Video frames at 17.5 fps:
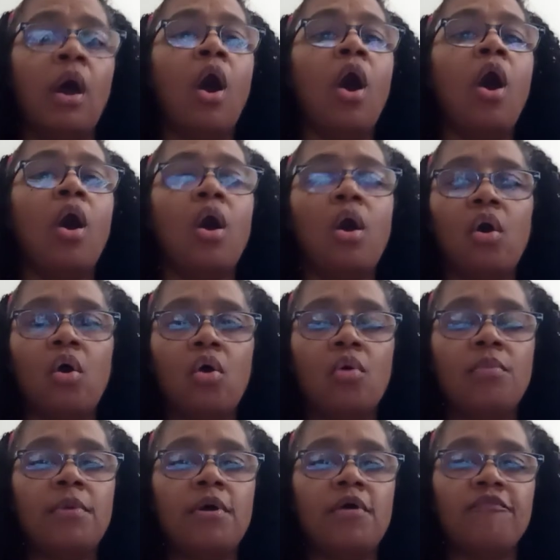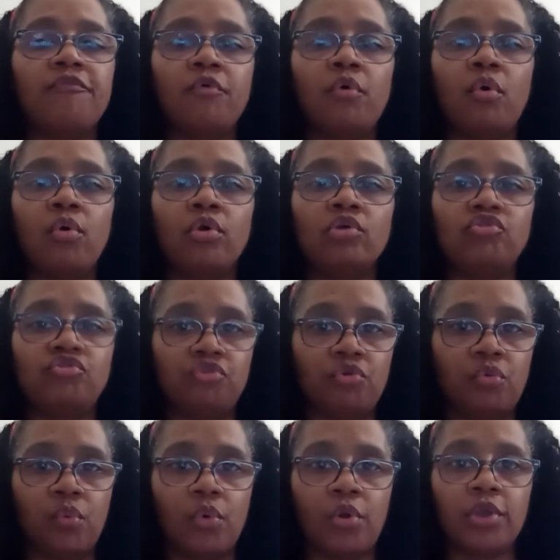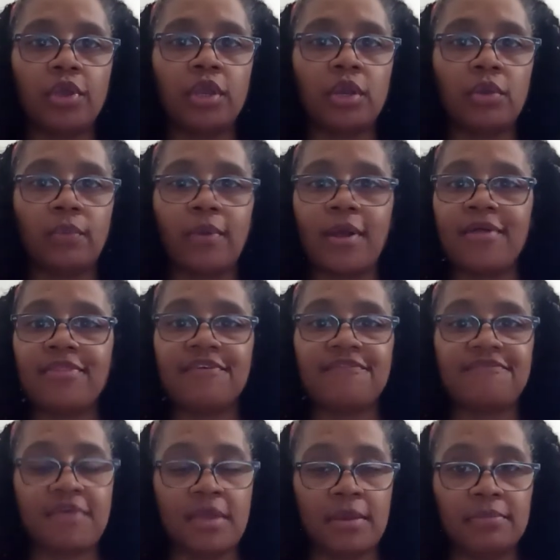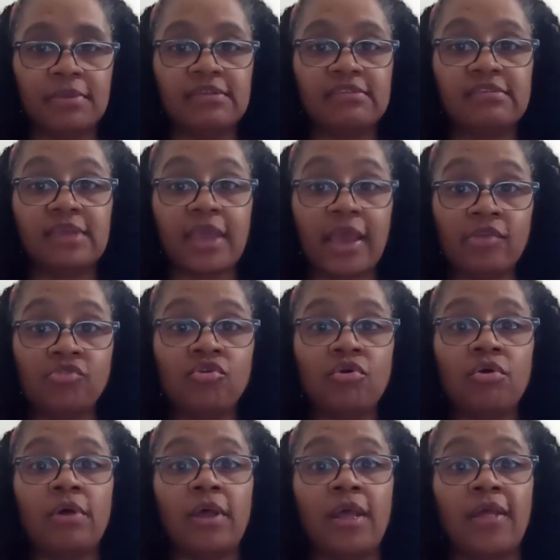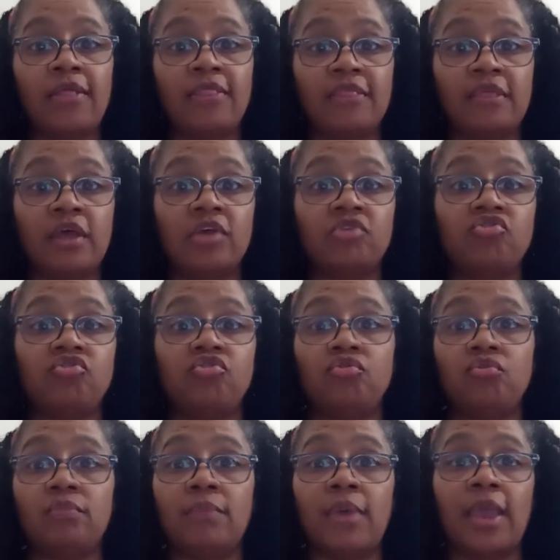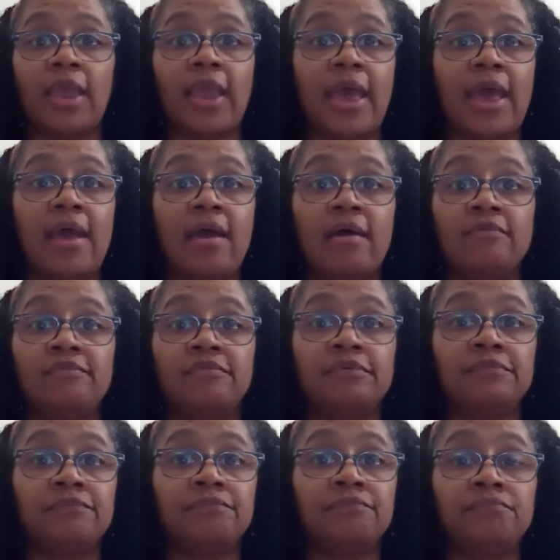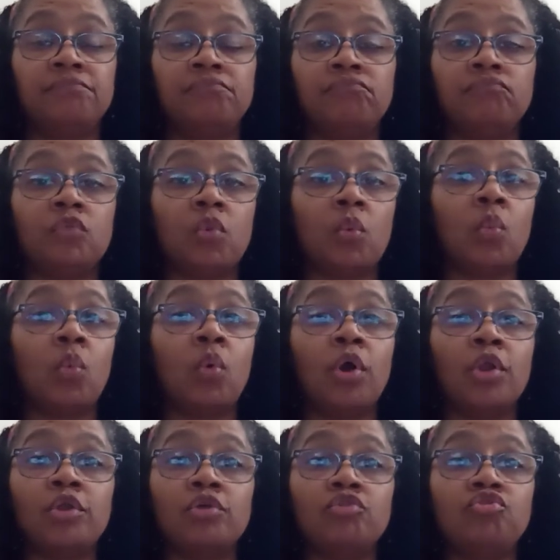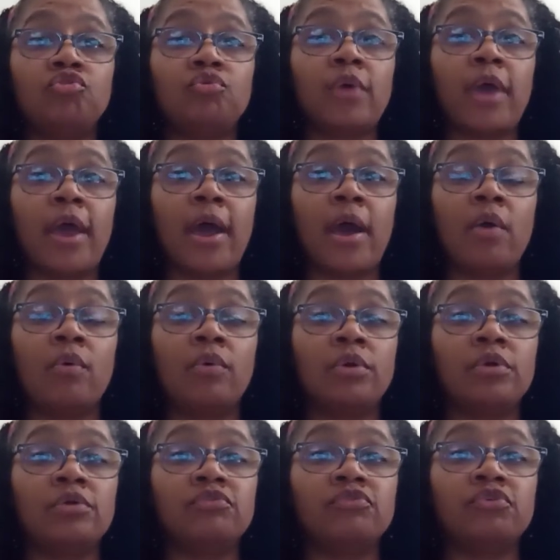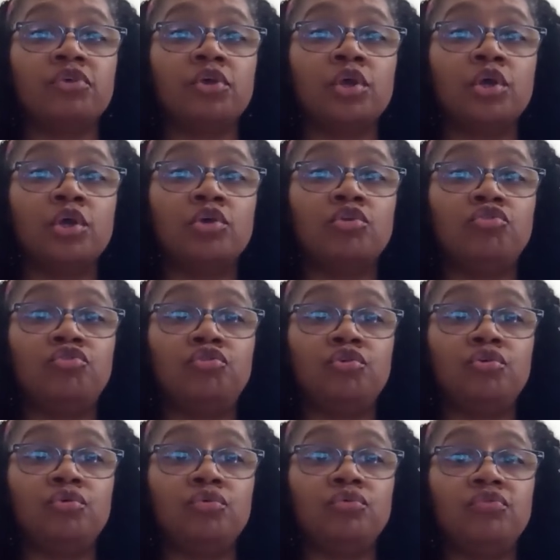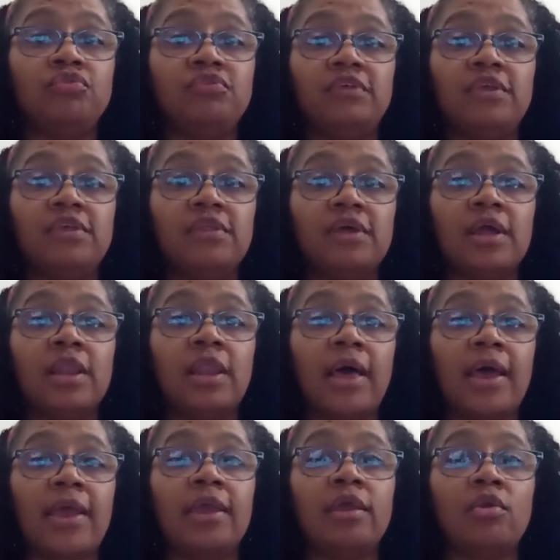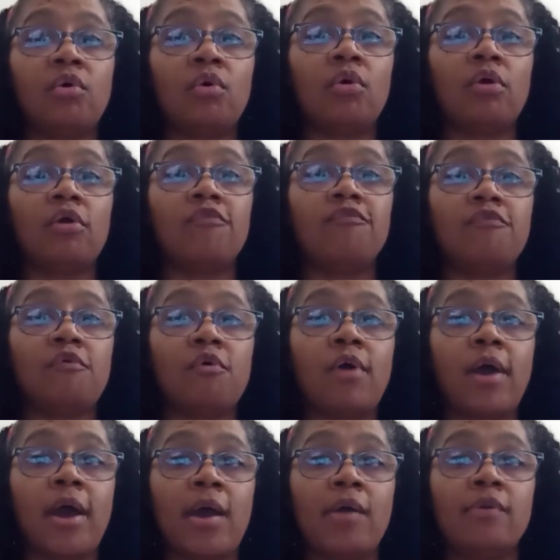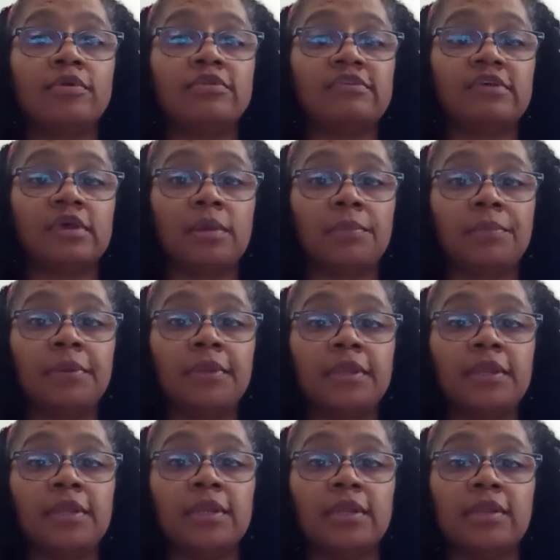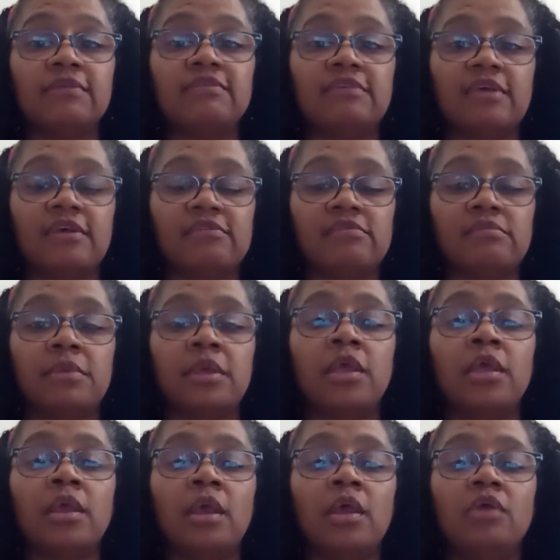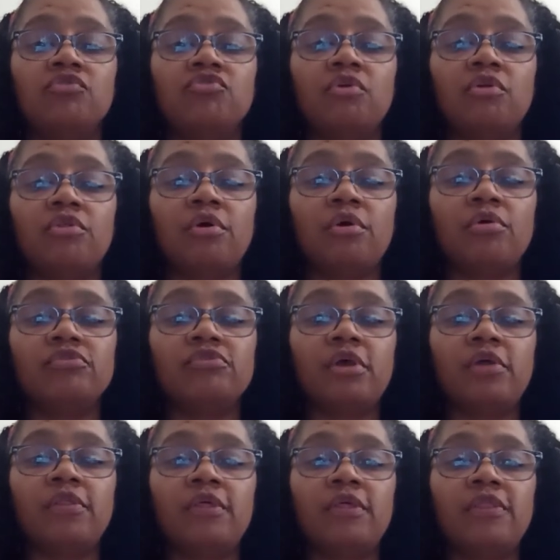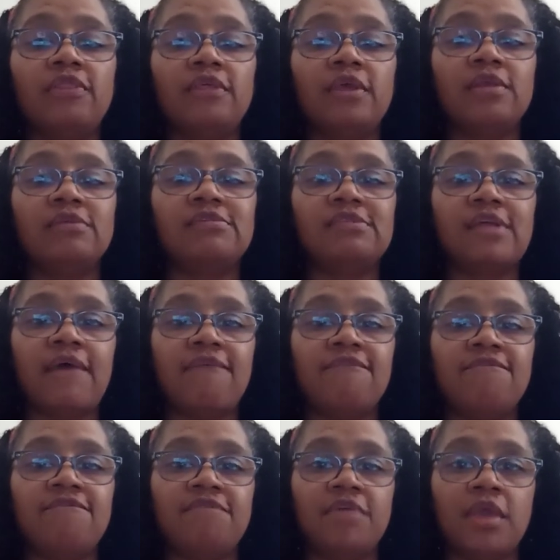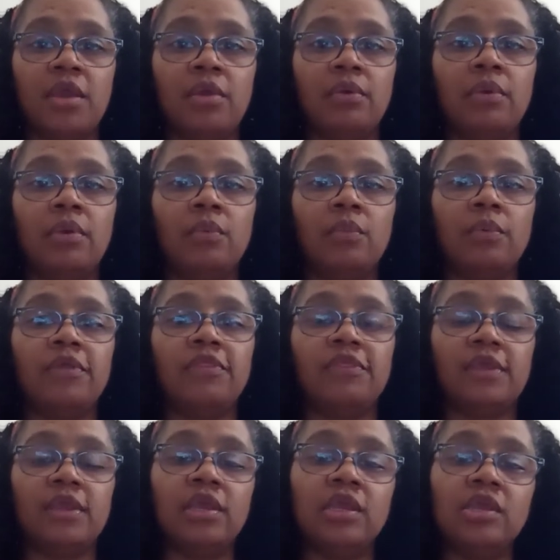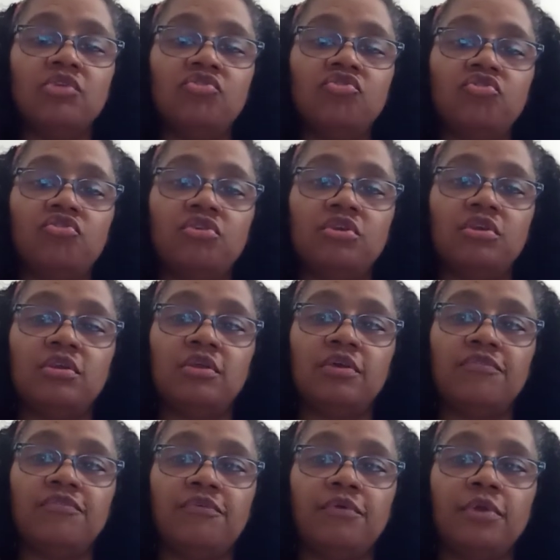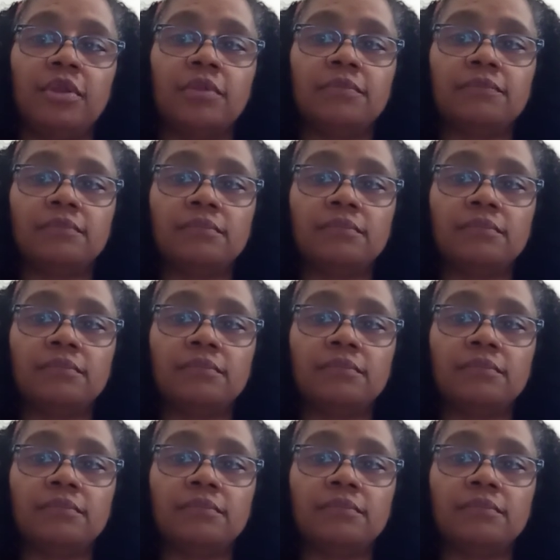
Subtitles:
Home, of course, you're working around the family schedule, and thus you may have 1 or 2 hours to see the client, or a full hour to complete an assessment. So, those are the things that vary with each different